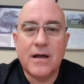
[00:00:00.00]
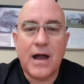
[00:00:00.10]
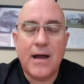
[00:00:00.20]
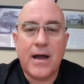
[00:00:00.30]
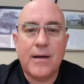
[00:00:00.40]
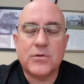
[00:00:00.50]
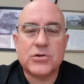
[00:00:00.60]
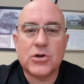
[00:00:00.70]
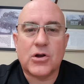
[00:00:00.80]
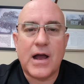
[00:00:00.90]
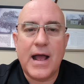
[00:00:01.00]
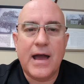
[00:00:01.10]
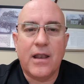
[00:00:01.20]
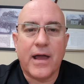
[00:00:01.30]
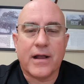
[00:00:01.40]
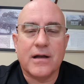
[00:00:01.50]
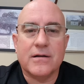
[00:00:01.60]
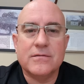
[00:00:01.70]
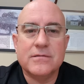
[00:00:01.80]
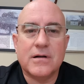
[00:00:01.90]
I'm sure I had like
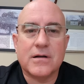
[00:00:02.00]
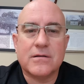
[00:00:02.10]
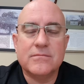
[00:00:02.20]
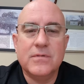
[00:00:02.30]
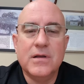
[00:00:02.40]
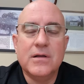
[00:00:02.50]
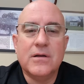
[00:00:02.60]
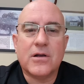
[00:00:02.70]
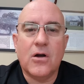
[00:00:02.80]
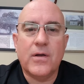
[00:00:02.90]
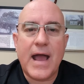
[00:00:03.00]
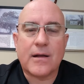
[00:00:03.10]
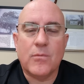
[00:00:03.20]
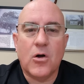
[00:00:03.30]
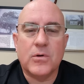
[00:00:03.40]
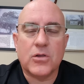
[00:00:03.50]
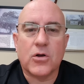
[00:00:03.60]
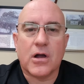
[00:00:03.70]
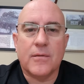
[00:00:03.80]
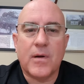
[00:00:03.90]
a Kodak moment
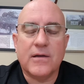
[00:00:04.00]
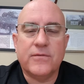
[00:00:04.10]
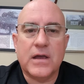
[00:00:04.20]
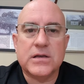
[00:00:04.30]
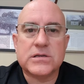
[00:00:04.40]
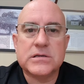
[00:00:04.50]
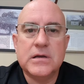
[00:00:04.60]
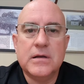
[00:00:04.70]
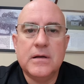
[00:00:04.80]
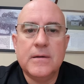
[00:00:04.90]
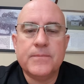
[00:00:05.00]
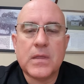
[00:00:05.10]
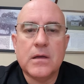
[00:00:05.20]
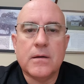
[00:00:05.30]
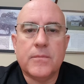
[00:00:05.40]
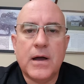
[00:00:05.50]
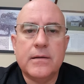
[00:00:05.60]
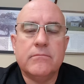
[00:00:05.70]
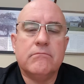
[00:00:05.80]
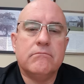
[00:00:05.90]
look on my face.
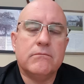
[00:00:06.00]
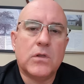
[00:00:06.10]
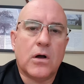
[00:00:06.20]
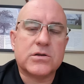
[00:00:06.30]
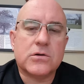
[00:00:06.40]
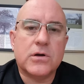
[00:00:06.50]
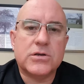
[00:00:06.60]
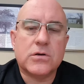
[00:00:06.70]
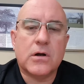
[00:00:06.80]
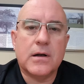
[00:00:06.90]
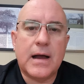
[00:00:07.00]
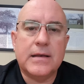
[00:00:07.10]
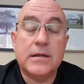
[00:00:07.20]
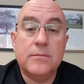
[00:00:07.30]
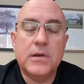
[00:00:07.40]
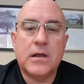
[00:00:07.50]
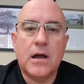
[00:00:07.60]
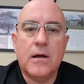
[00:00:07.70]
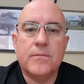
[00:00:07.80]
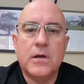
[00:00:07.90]
But long story short, I did
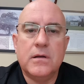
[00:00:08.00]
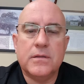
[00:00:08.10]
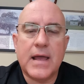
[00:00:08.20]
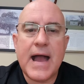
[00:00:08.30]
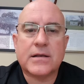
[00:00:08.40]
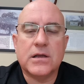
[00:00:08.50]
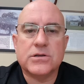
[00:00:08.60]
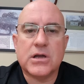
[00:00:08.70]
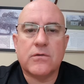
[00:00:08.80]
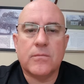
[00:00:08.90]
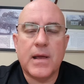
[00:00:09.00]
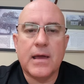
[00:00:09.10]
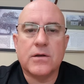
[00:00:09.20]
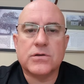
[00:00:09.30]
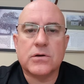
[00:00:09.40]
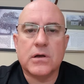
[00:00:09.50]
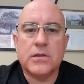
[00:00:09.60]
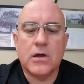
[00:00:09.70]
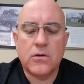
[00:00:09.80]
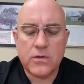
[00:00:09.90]
become the acting general manager, and
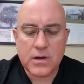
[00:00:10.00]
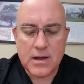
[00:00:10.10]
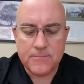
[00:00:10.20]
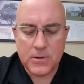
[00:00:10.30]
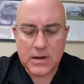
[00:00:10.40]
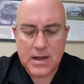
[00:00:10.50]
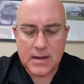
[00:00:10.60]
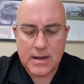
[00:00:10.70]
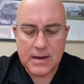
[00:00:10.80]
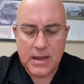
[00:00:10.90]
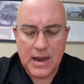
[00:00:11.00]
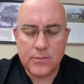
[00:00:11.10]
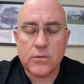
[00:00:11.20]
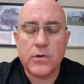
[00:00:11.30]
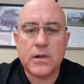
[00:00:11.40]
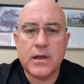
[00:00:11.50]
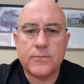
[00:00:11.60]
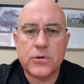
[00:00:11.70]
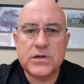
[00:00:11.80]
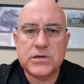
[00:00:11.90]
the owner of the company I came to really
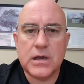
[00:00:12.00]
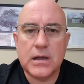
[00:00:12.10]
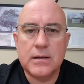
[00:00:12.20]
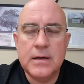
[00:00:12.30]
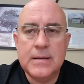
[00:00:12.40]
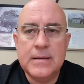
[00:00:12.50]
appreciate.